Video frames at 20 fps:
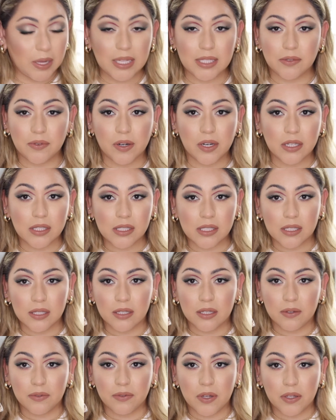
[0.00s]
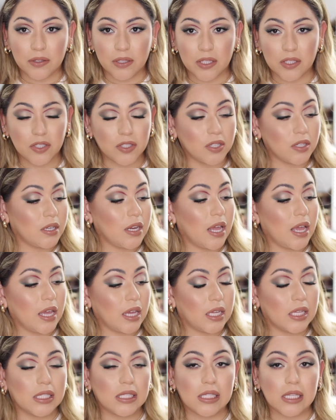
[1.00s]
as far as the foundation
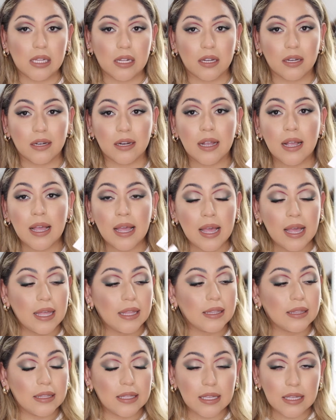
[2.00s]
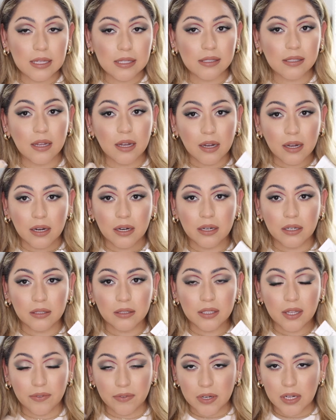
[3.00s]
and concealer, these are
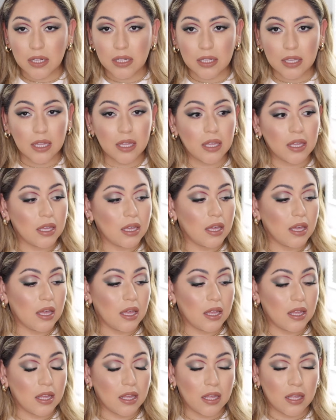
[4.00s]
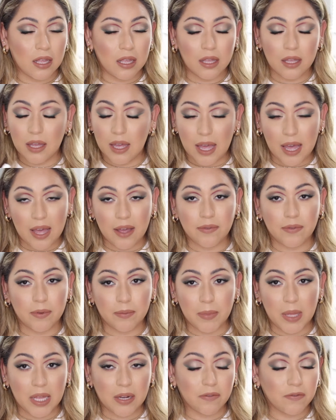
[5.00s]
definitely have a
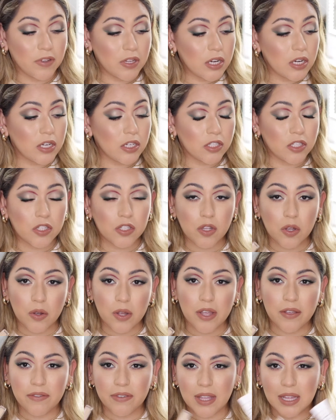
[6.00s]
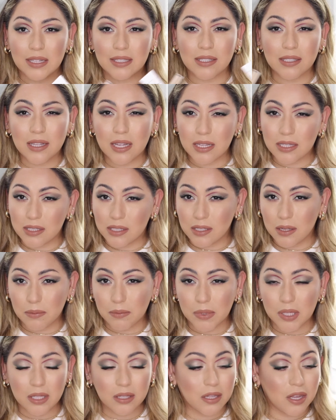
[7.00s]
matte finish, so if that's not
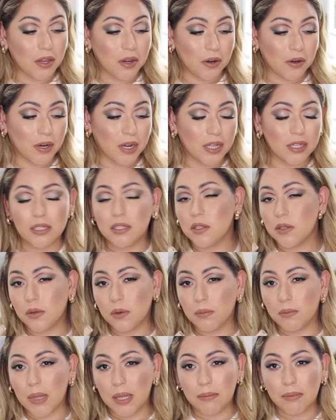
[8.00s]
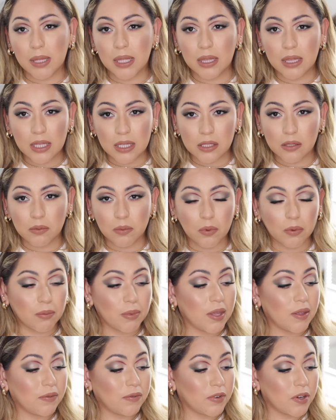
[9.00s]
something that you're into, maybe this won't
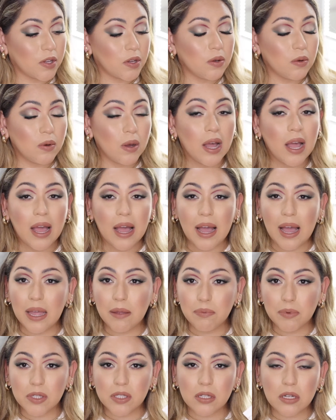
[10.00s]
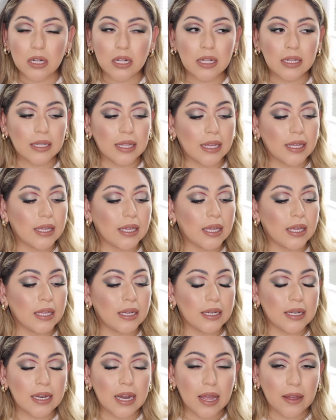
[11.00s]
be for you. I personally like
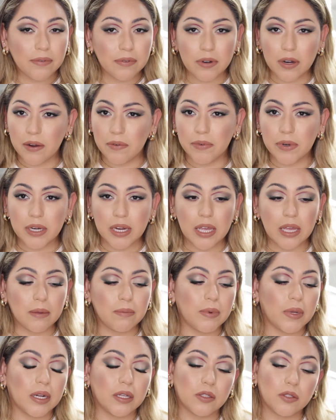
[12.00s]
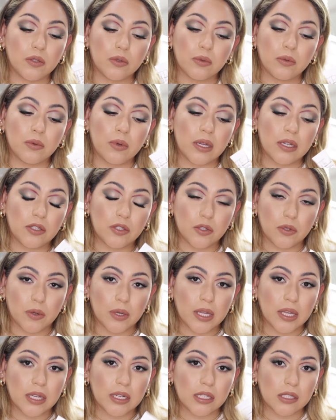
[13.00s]
it, not for every day, but I do
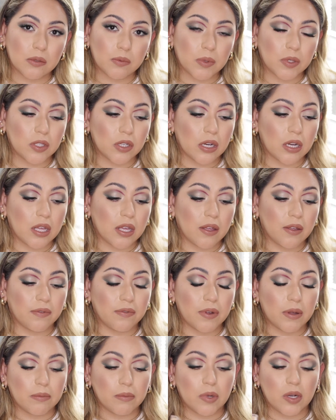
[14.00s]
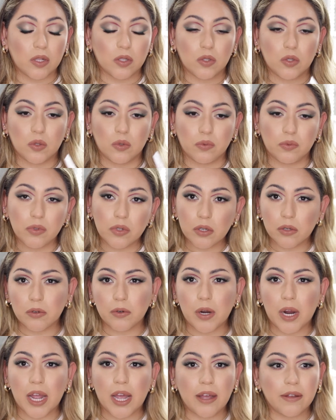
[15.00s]
enjoy it, especially if I'm gonna do
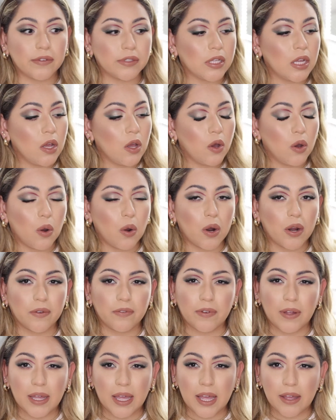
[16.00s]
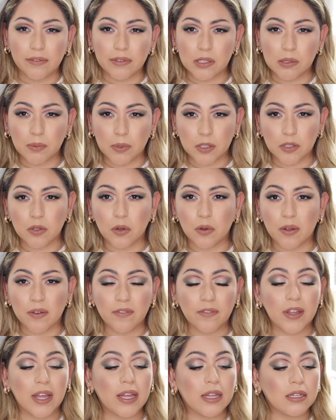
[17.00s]
photographs, or if I have a special
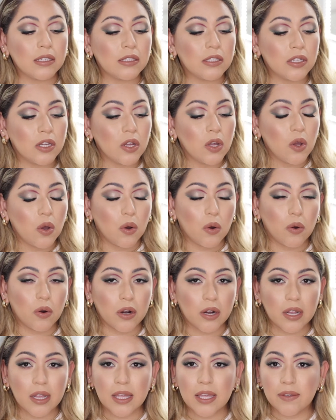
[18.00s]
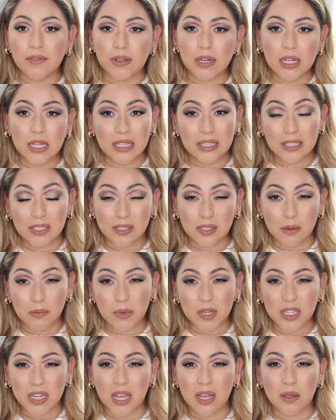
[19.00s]
event, or even in the
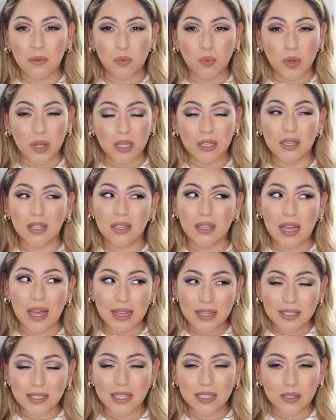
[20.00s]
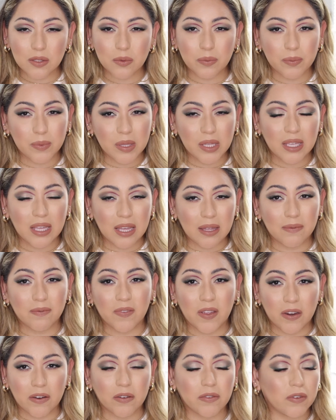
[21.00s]
summertime when I tend to get
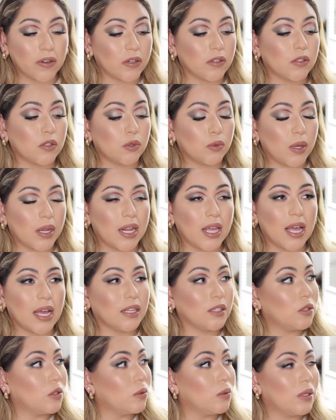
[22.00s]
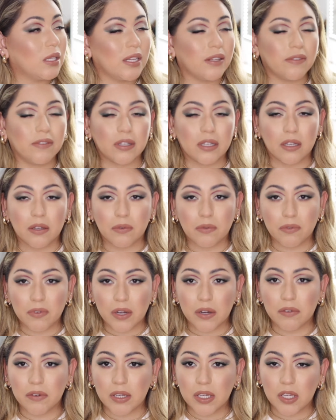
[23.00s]
very sweaty. I do live in a
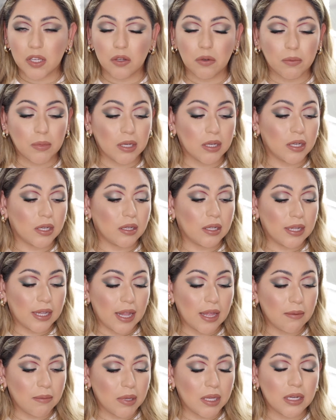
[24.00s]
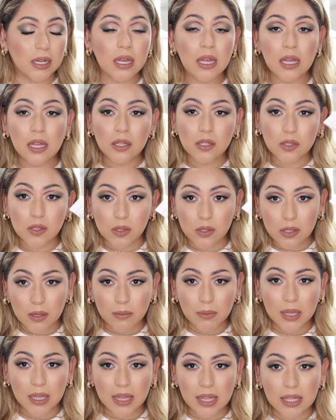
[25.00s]
very humid climate, so
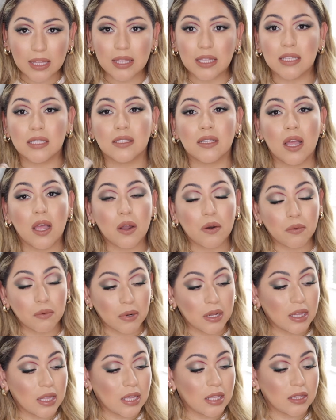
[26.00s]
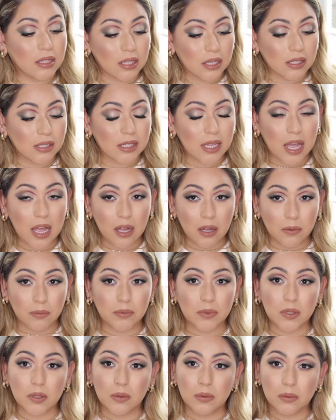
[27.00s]
something like this really does
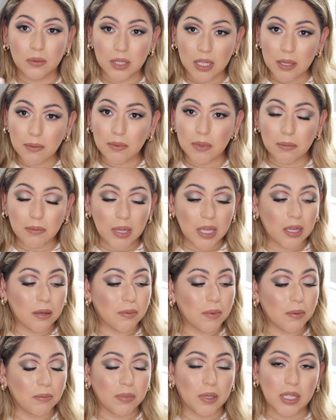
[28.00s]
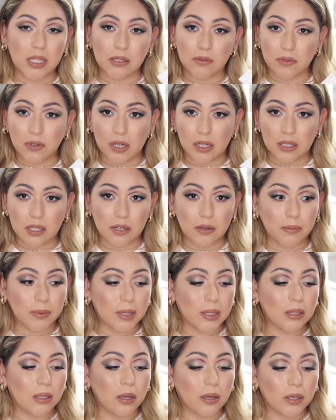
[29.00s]
help to keep the makeup in place for a little
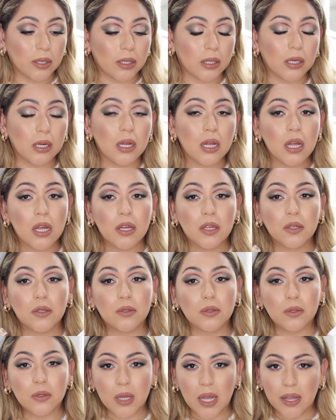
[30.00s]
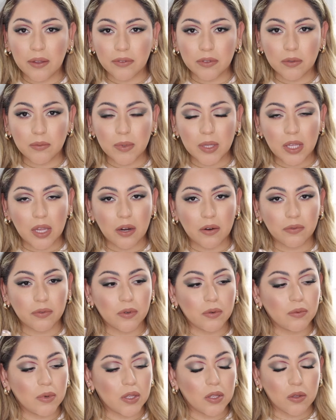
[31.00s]
bit longer. You do have to be
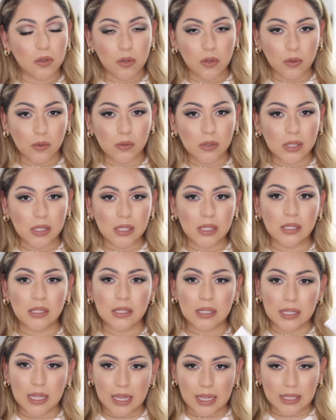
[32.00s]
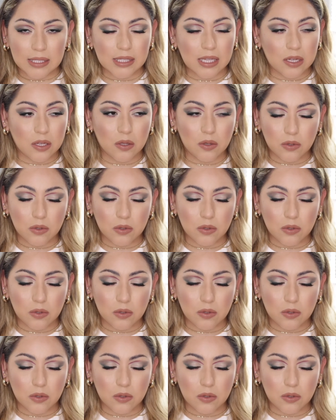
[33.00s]
careful when you use this. Like I said, you